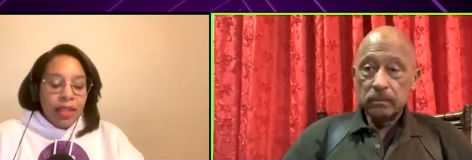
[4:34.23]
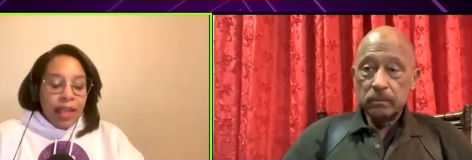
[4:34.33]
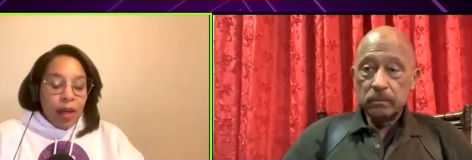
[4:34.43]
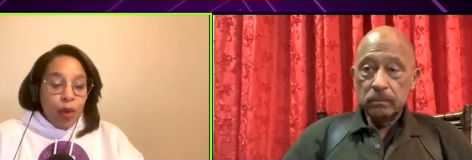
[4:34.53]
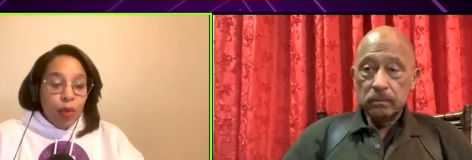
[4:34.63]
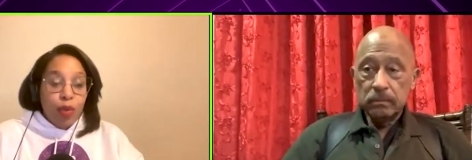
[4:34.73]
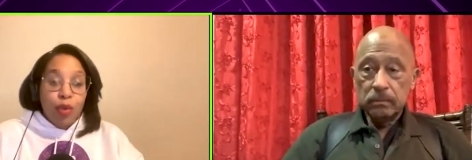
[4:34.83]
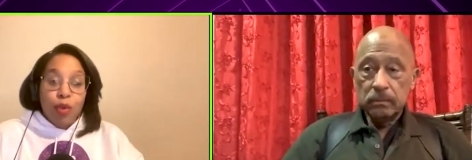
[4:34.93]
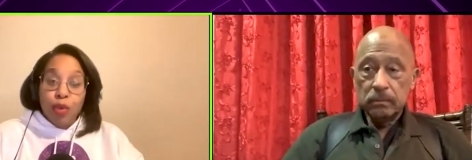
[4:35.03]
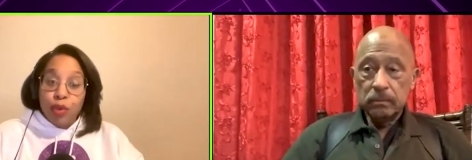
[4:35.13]
Speaker 1: Now,
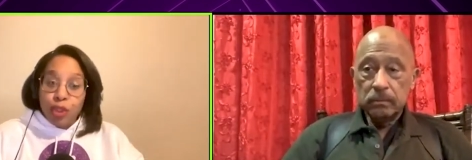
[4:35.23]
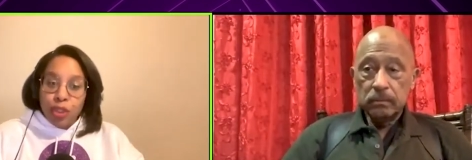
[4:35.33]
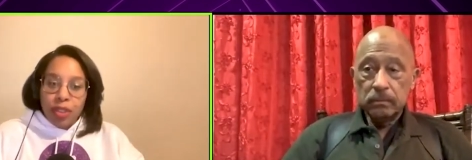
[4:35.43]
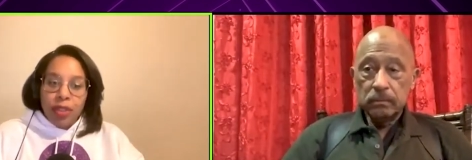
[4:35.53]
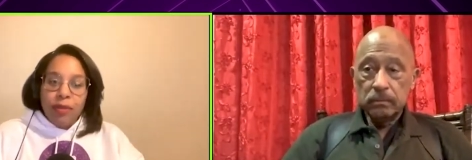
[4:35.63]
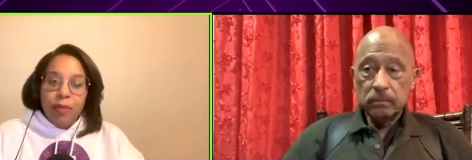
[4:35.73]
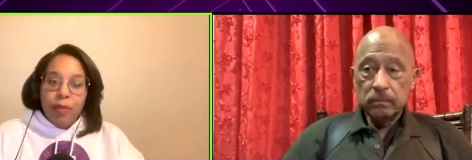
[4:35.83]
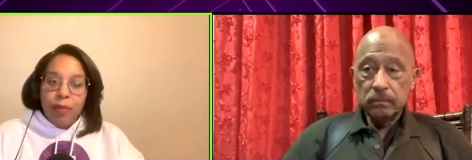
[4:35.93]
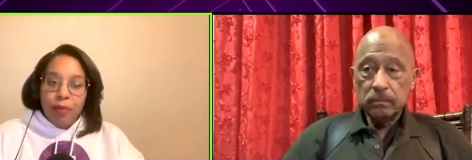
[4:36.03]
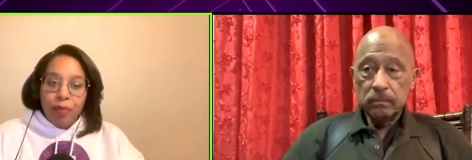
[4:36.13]
should
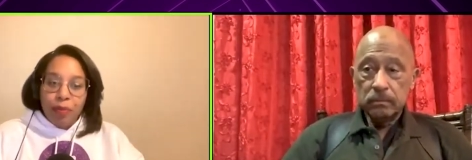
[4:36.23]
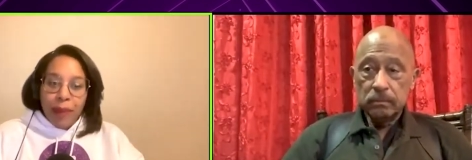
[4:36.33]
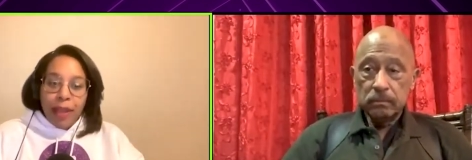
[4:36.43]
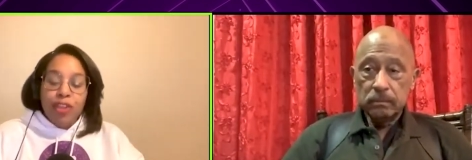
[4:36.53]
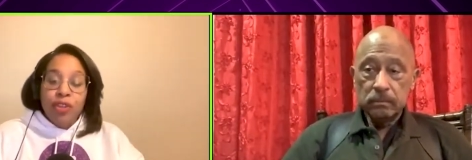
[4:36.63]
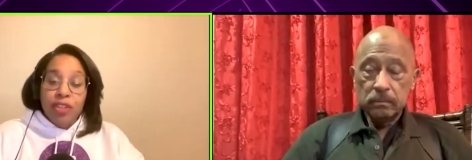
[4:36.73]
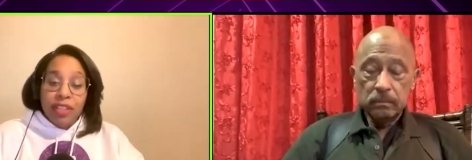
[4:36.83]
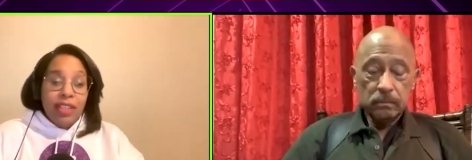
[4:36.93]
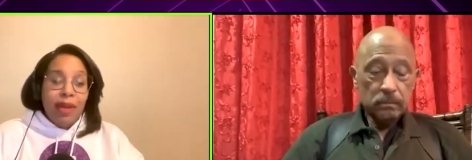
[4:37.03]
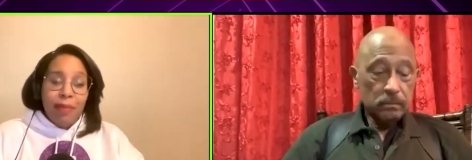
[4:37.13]
black, so
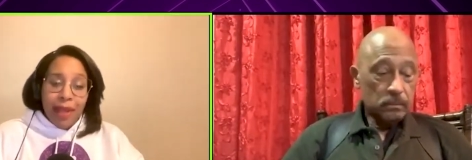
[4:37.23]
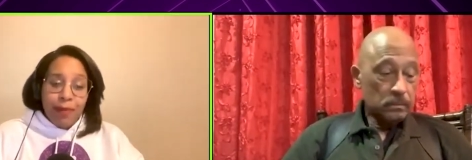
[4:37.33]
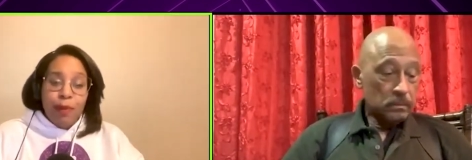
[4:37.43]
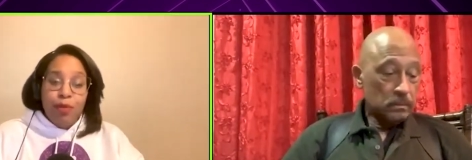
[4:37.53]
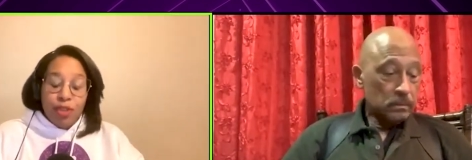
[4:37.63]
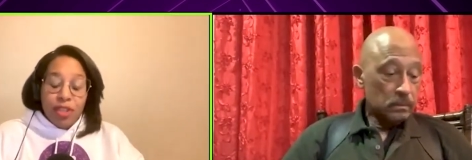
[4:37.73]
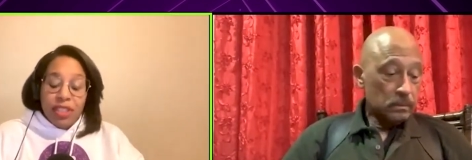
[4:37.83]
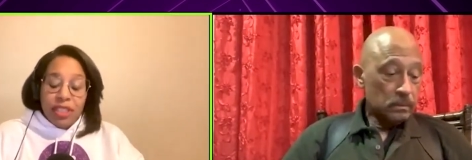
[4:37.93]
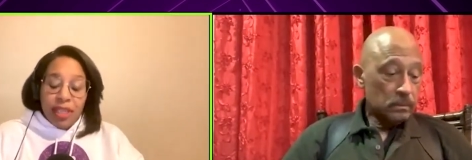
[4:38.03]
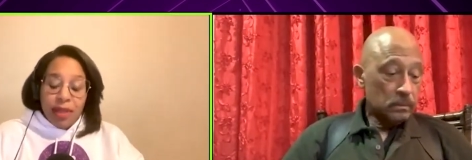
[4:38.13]
you're saying black people
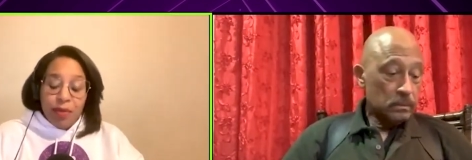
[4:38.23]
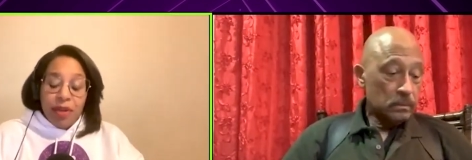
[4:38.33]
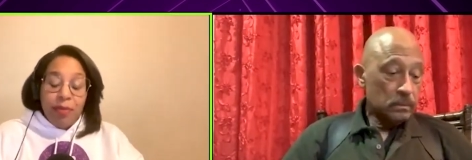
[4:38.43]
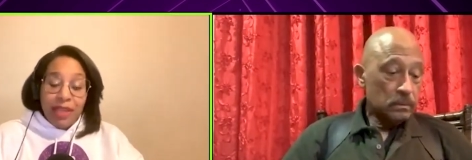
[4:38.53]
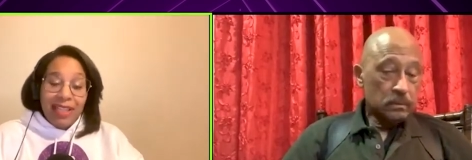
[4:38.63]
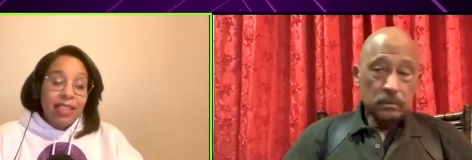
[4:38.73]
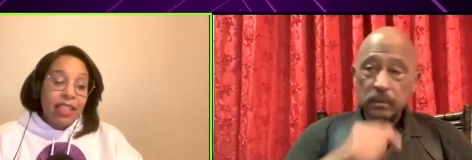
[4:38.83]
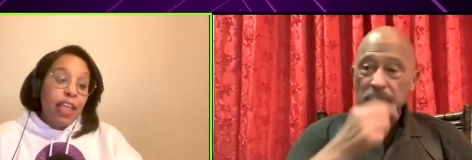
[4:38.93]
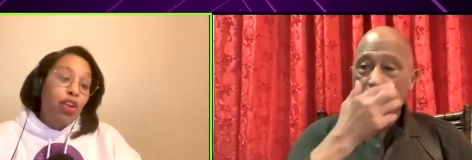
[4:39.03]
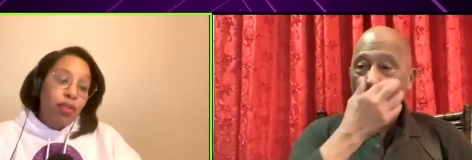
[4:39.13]
shouldn't celebrate it
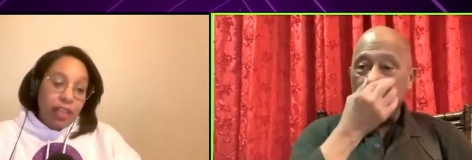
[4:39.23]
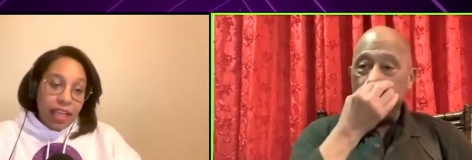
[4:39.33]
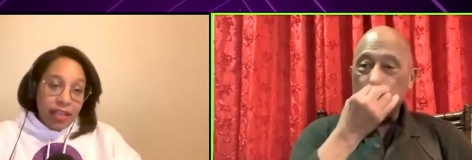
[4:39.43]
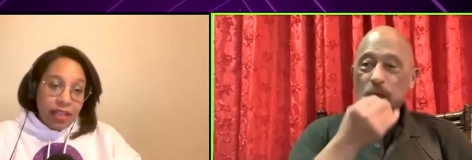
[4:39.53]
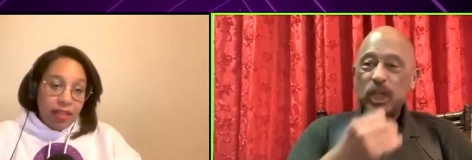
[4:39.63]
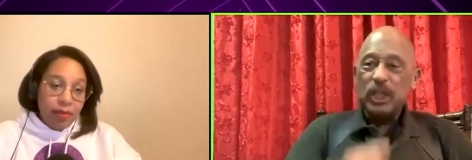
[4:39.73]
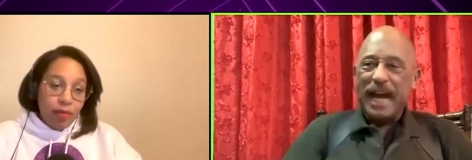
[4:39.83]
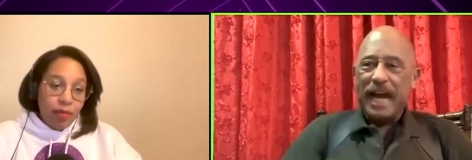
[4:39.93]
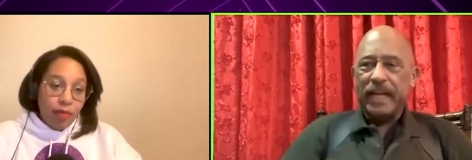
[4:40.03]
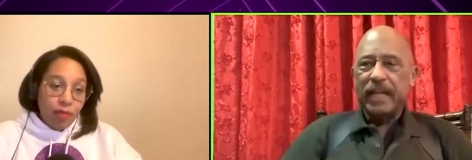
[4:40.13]
because
Speaker 2: he created
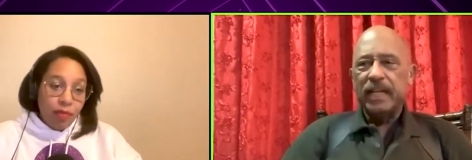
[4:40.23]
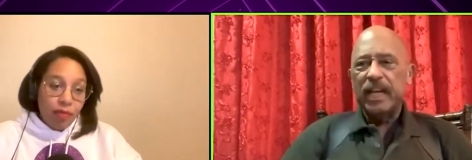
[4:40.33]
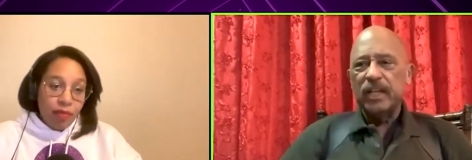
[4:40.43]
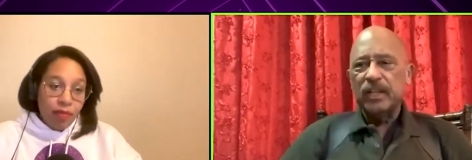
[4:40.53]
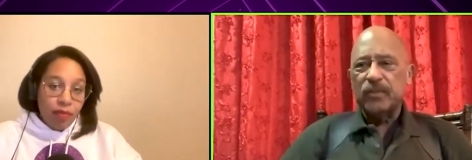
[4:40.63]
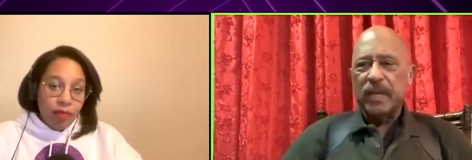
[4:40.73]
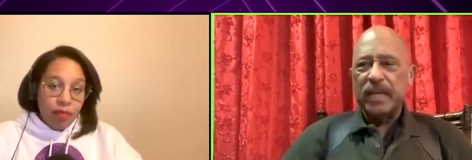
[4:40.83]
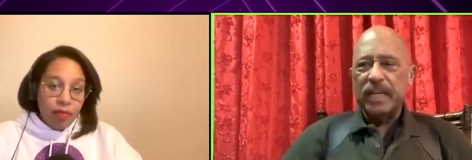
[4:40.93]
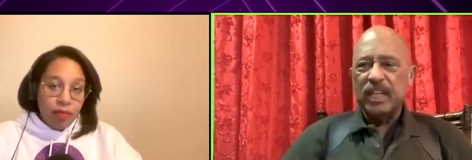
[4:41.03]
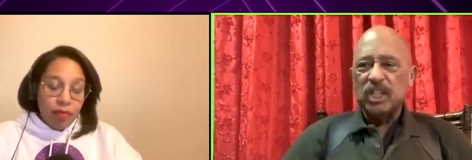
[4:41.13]
it? The other
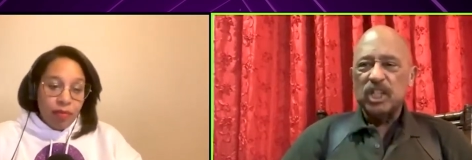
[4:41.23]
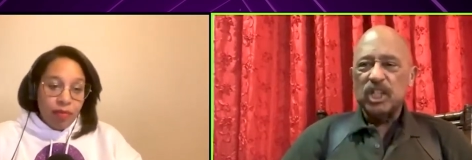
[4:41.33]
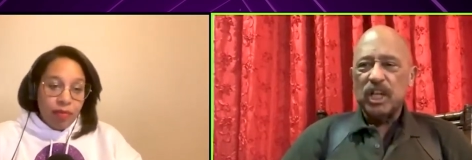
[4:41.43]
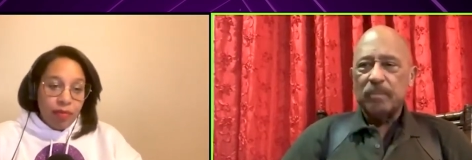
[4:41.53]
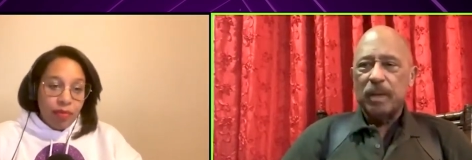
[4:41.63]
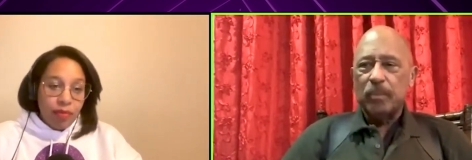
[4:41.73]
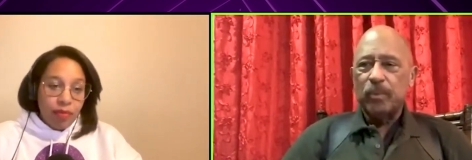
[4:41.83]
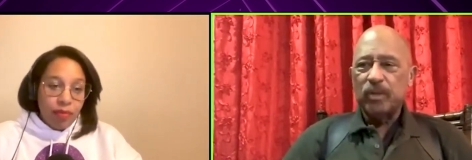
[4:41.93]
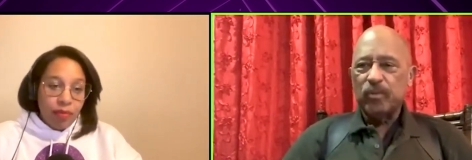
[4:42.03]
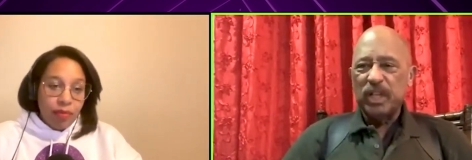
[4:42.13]
thing is come up
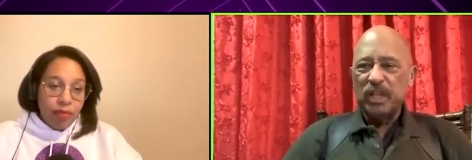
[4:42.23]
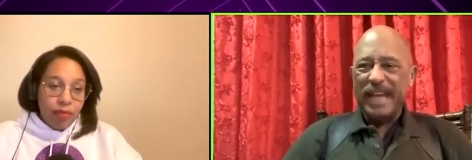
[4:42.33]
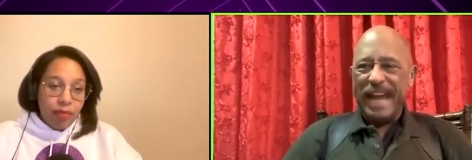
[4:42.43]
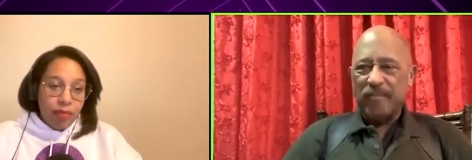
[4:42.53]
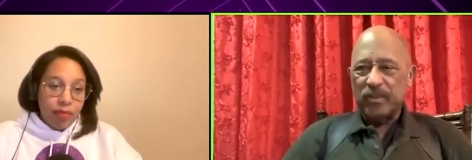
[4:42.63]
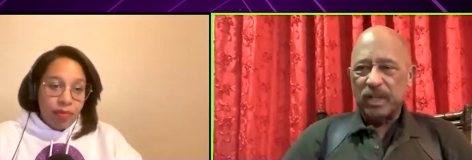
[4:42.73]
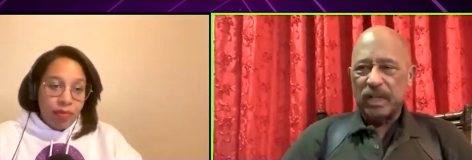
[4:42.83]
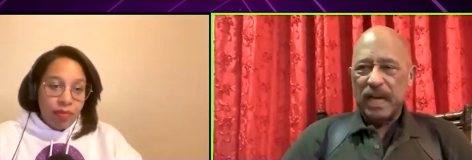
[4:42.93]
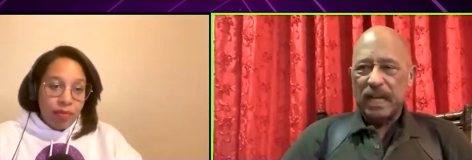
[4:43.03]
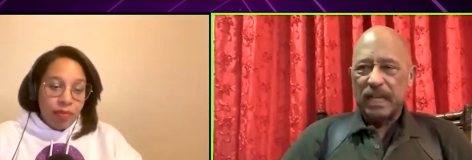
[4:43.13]
with a real
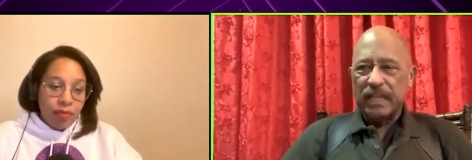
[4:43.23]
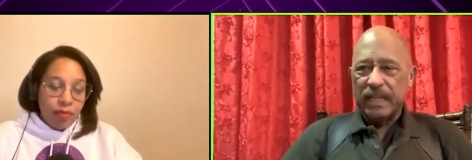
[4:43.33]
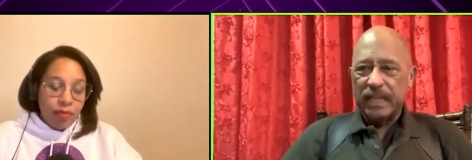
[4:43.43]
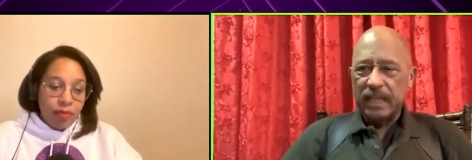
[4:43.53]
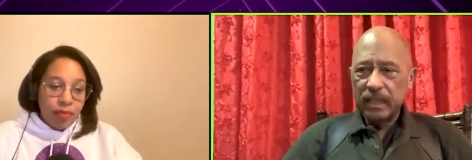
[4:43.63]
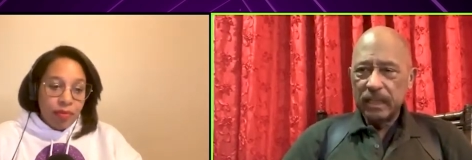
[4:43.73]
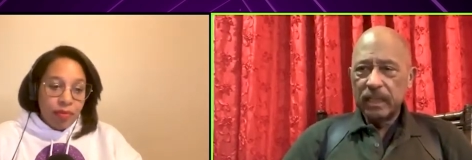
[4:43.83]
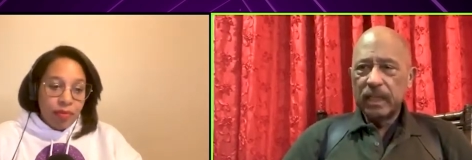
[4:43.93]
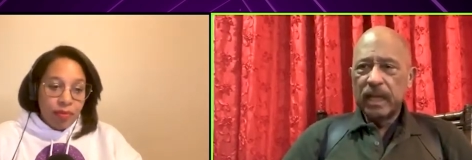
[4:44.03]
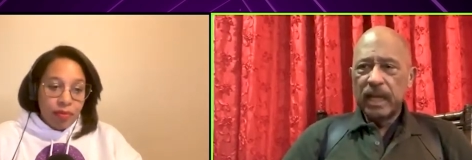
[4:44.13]
African holiday.
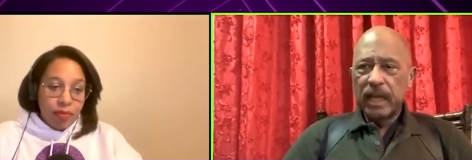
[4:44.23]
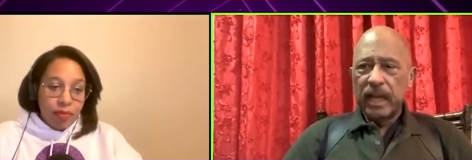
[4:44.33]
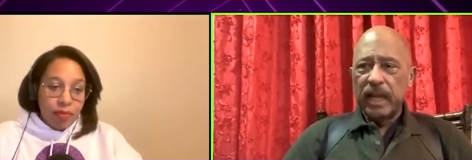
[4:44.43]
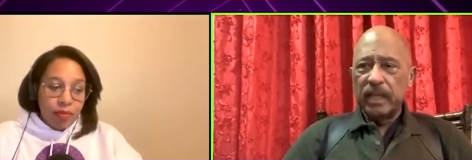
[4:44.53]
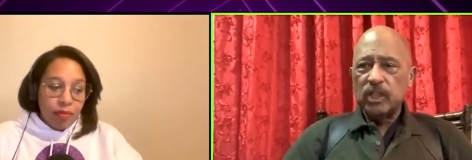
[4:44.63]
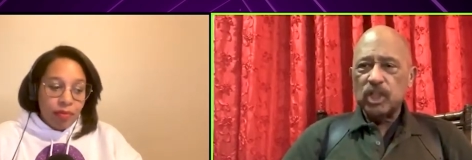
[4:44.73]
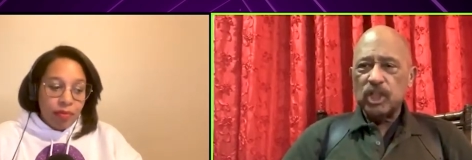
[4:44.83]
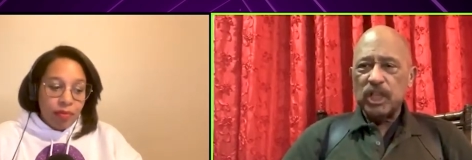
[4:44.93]
And